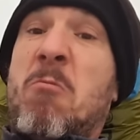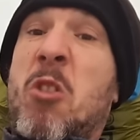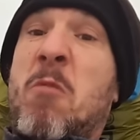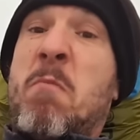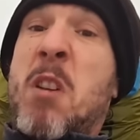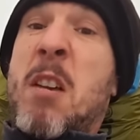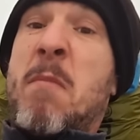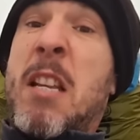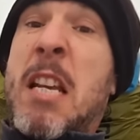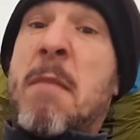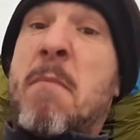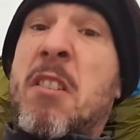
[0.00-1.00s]
Just
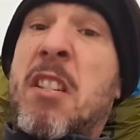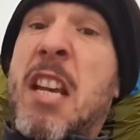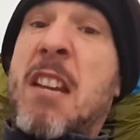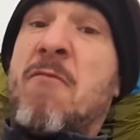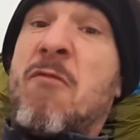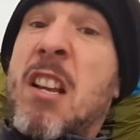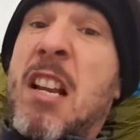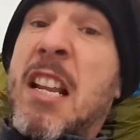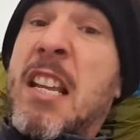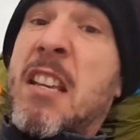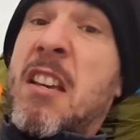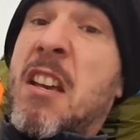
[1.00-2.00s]
burbling in my tent,
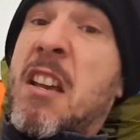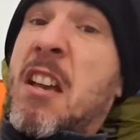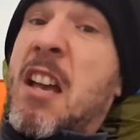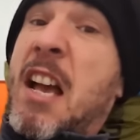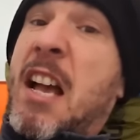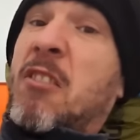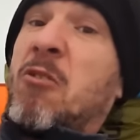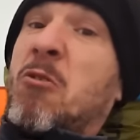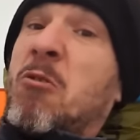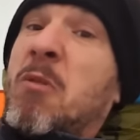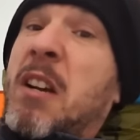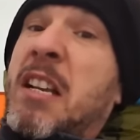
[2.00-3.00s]
really, as
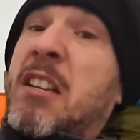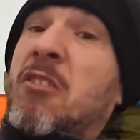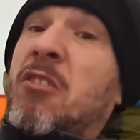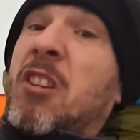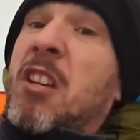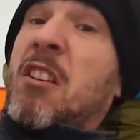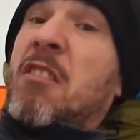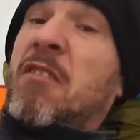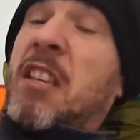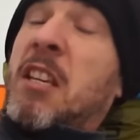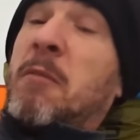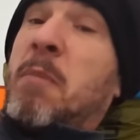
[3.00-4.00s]
always.
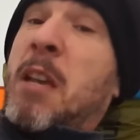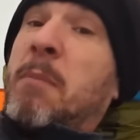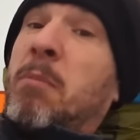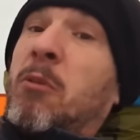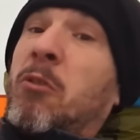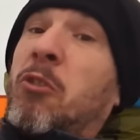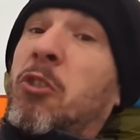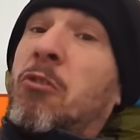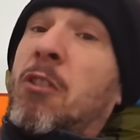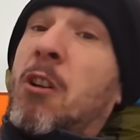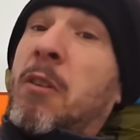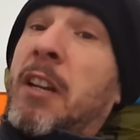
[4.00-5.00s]
These people
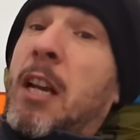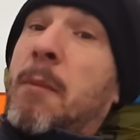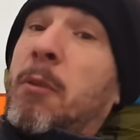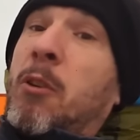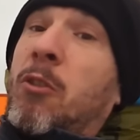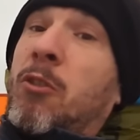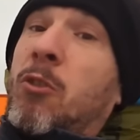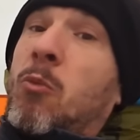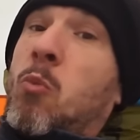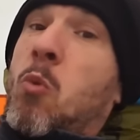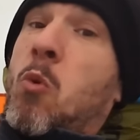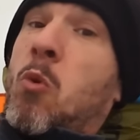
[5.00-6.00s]
scrolling up across the
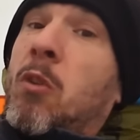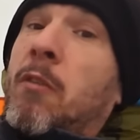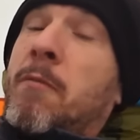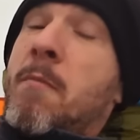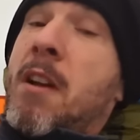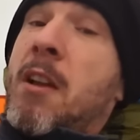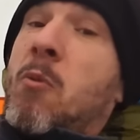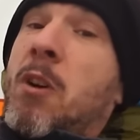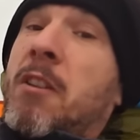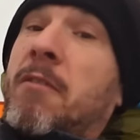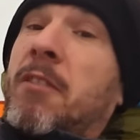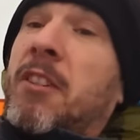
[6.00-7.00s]
wall of my
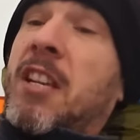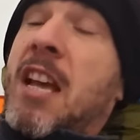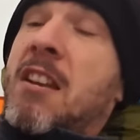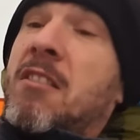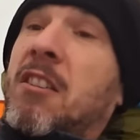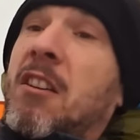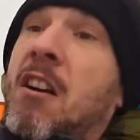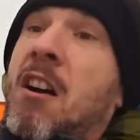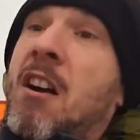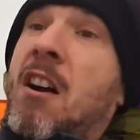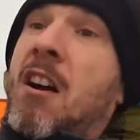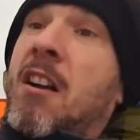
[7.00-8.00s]
wonderful tent
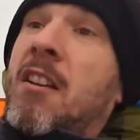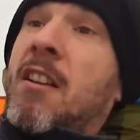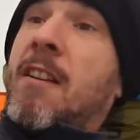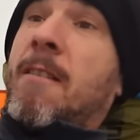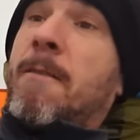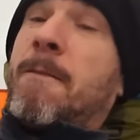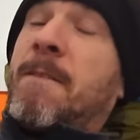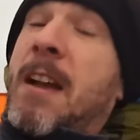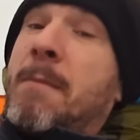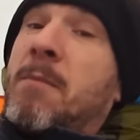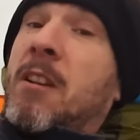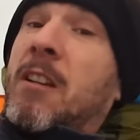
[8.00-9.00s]
are
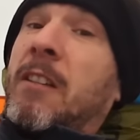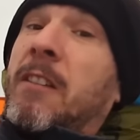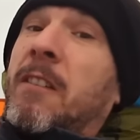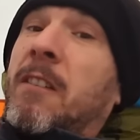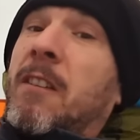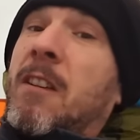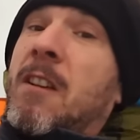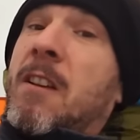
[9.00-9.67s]
fabulous.